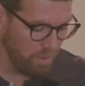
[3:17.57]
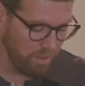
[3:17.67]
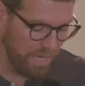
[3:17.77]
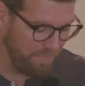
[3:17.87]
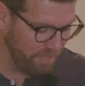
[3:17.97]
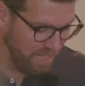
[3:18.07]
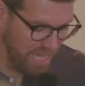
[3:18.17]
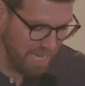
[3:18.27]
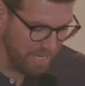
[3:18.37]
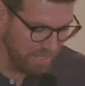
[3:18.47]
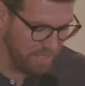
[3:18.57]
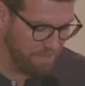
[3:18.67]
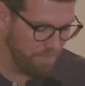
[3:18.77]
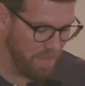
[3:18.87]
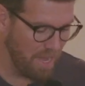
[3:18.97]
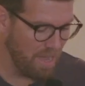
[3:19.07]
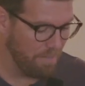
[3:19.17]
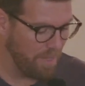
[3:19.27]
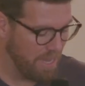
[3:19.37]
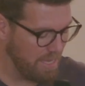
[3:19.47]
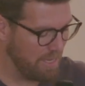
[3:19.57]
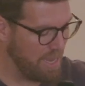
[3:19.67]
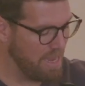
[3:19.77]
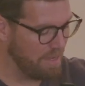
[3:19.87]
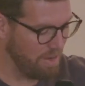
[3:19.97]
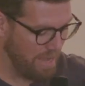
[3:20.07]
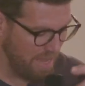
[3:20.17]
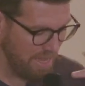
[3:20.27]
world, everything in it. He